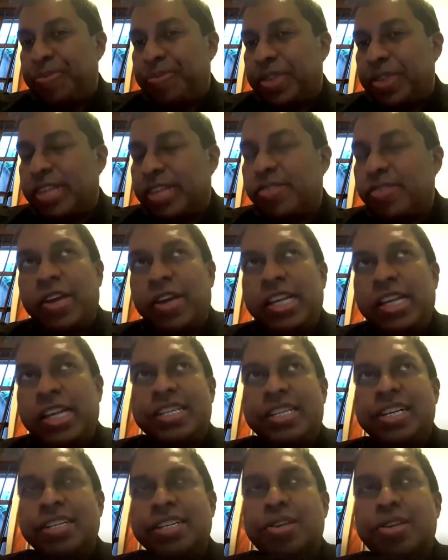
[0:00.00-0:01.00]
So for
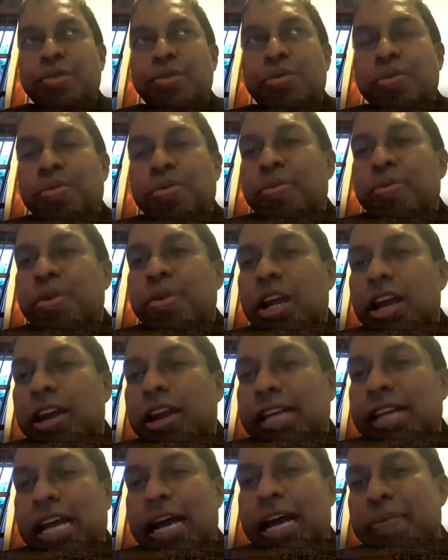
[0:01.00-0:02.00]
instance,
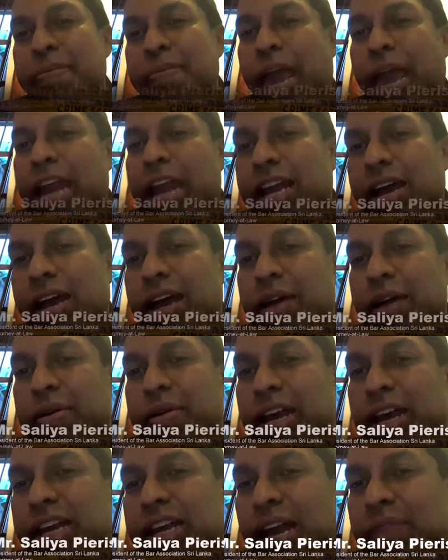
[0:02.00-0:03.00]
man
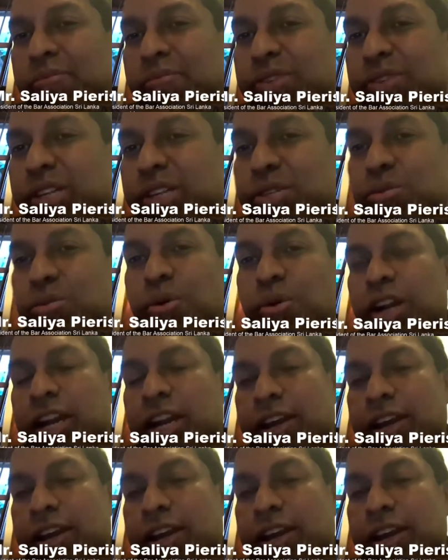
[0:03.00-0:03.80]
comes with a sword